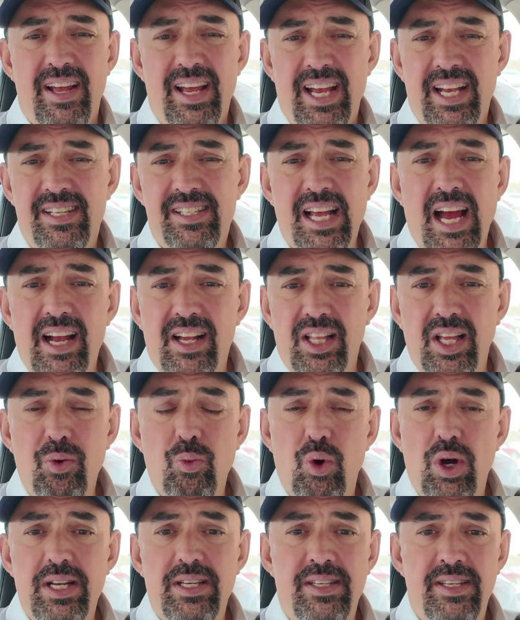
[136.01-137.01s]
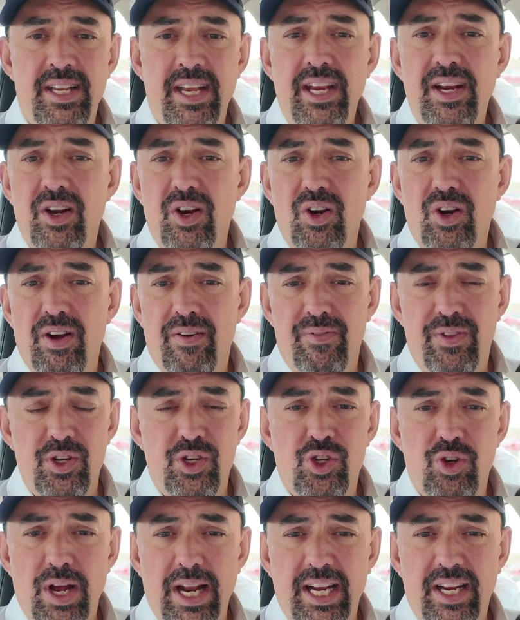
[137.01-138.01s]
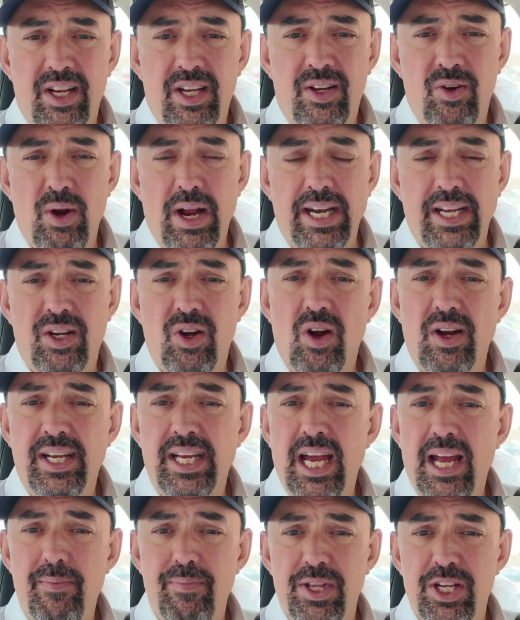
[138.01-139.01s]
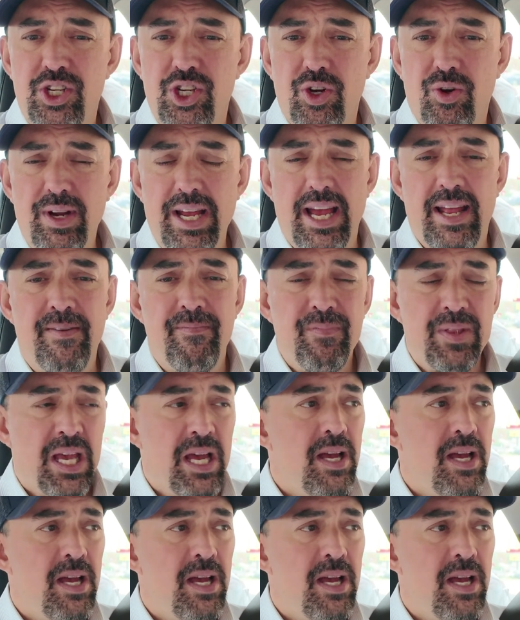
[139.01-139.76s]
exactly what tier of the credit card game that you're in.